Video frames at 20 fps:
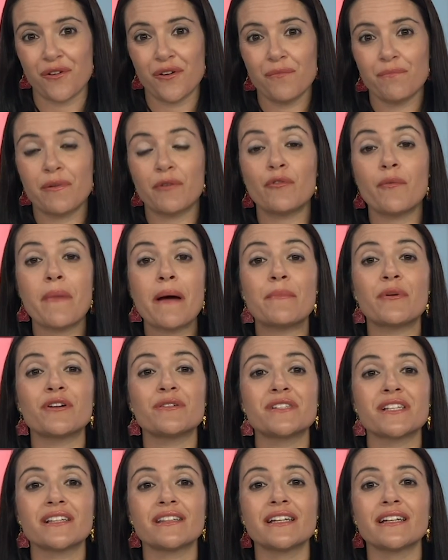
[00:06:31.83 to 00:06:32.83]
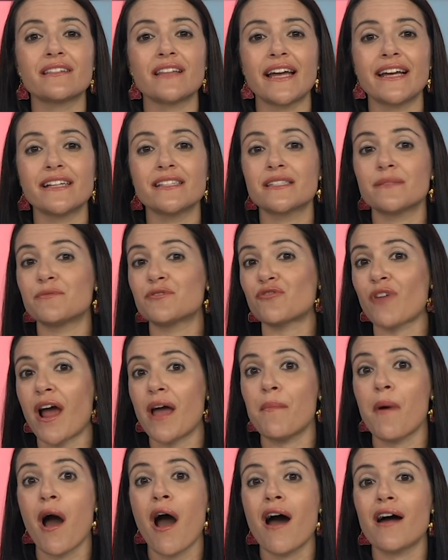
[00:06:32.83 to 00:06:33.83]
But remember to click like and subscribe
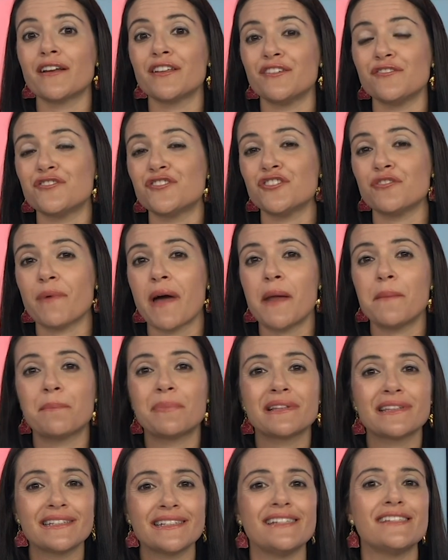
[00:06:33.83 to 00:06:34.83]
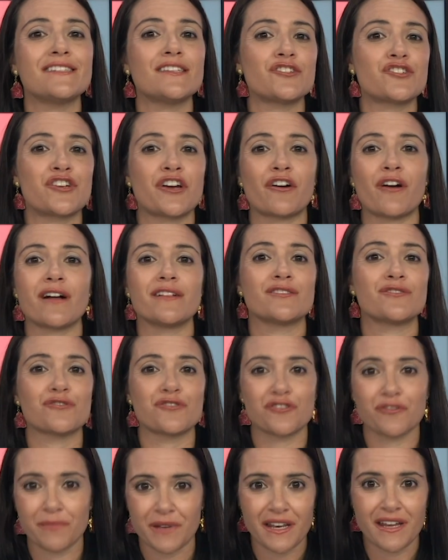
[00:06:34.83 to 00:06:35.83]
on YouTube, and please share on
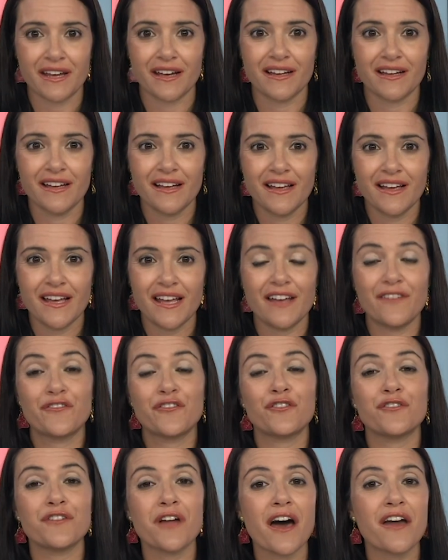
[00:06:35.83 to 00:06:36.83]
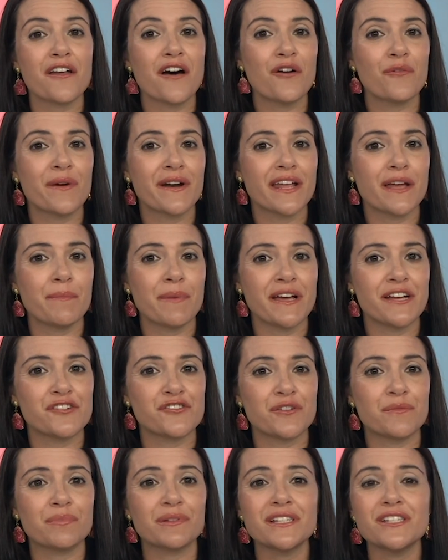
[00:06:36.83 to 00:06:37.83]
social media. If you're not already a
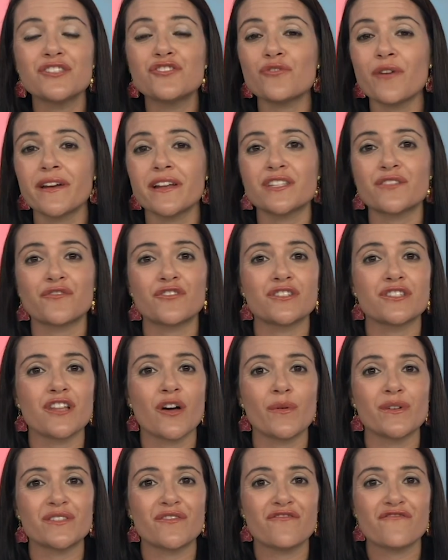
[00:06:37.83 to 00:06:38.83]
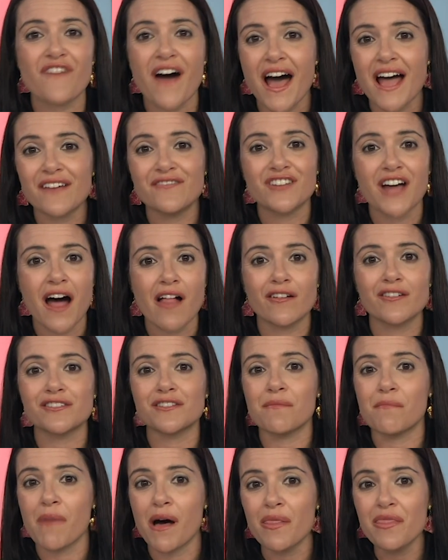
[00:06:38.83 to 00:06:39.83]
patron, please join us for as low as $5 a
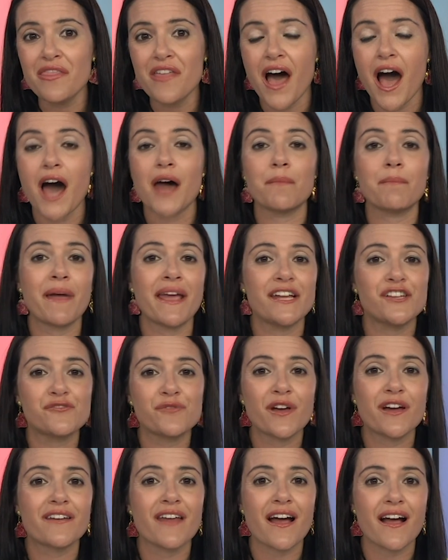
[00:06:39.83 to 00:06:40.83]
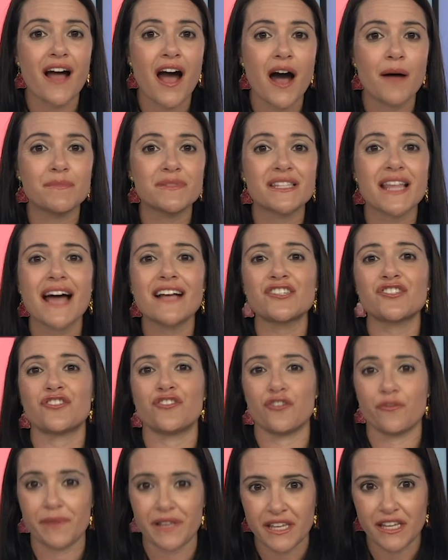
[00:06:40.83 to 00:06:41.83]
month on patreon.com/The
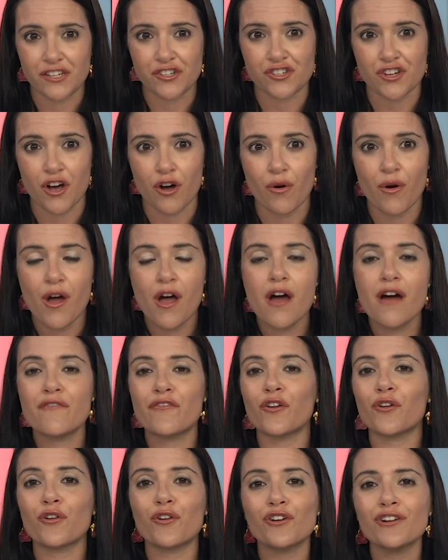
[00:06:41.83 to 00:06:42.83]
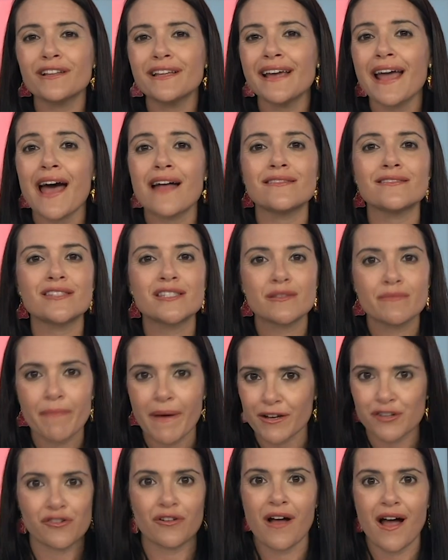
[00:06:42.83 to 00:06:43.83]
Nomiki Show for early and
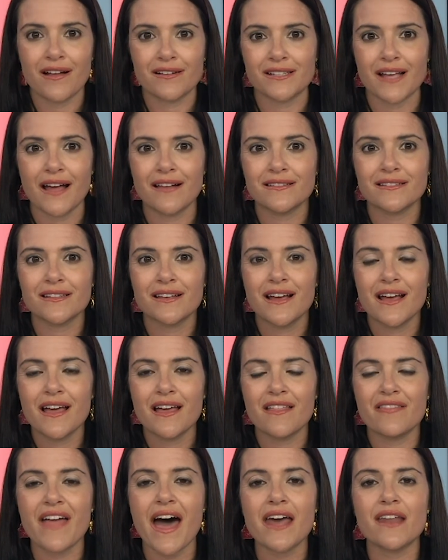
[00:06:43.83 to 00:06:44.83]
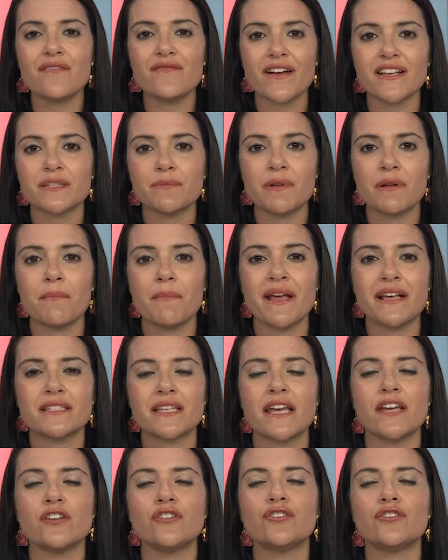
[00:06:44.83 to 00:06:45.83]
special content. That investment makes
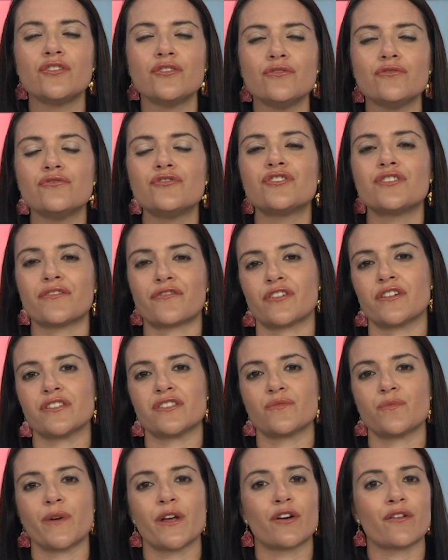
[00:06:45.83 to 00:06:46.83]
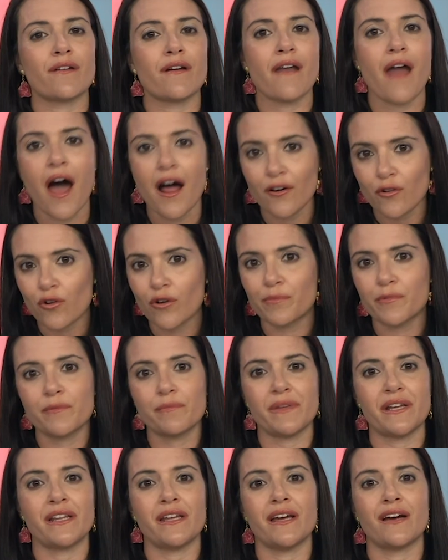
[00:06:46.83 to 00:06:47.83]
a huge difference. We are not corporate
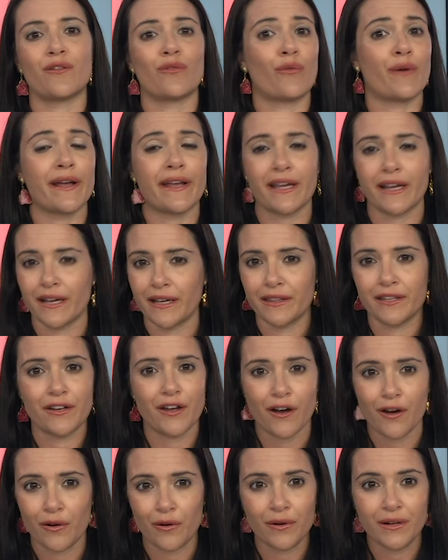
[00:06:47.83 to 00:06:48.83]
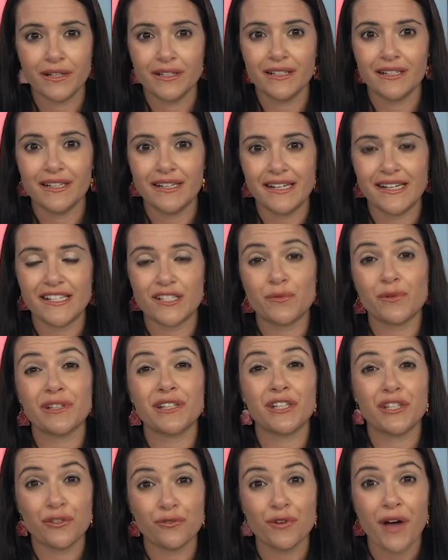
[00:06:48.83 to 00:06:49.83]
media raking in the dough. It's really
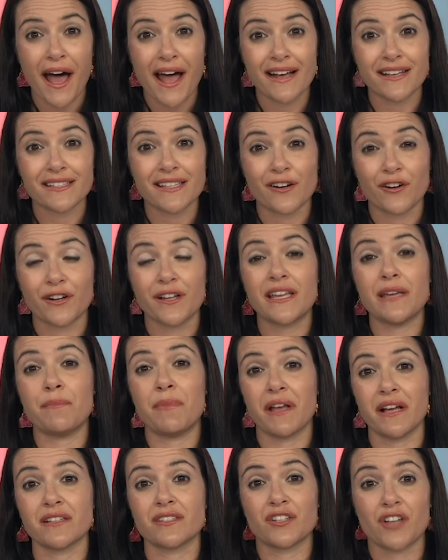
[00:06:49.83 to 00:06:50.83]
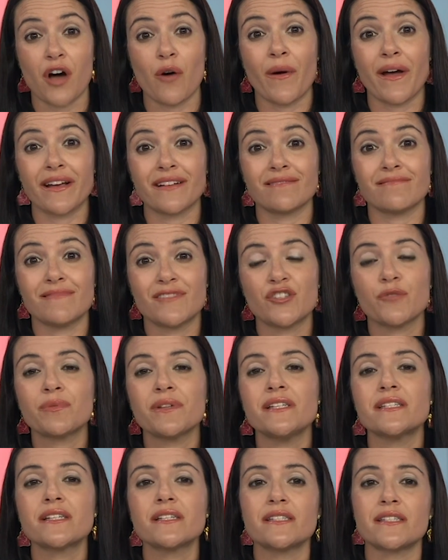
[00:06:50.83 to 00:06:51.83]
you guys that are keeping us going. So
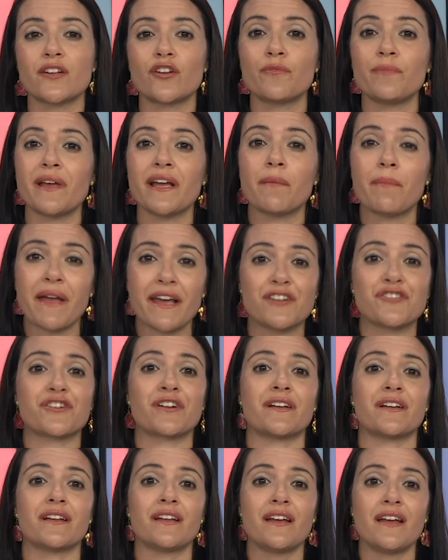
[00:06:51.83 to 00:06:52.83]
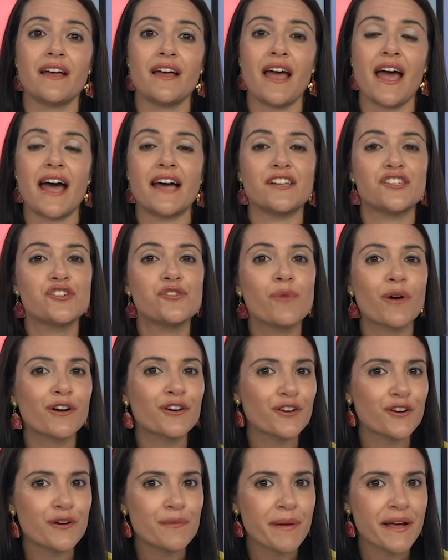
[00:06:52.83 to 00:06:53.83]
please consider being a patron. And to our
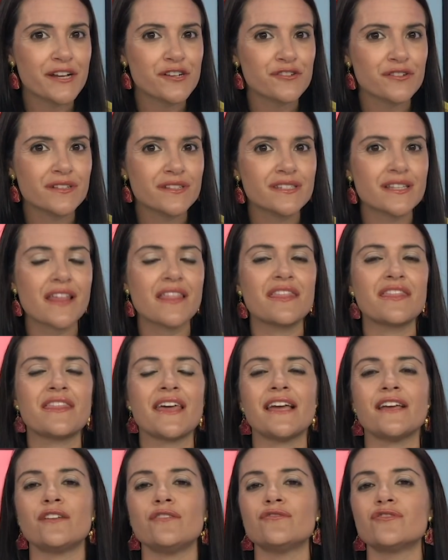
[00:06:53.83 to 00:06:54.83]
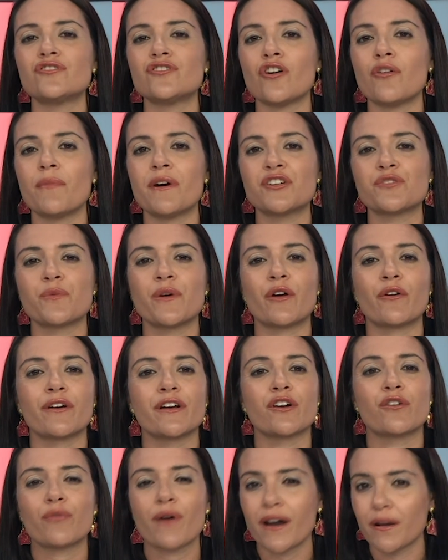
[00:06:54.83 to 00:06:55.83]
current patrons, thank you so much. We are
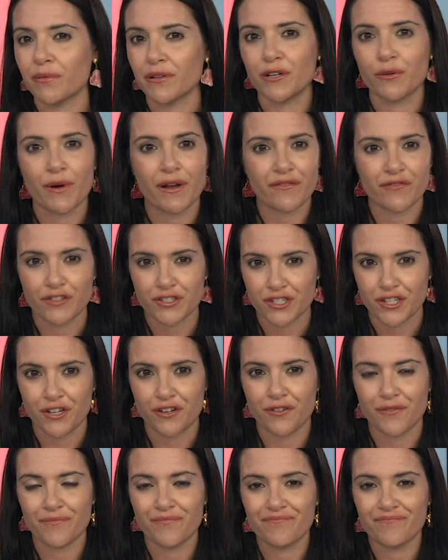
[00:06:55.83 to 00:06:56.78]
incredibly grateful to you.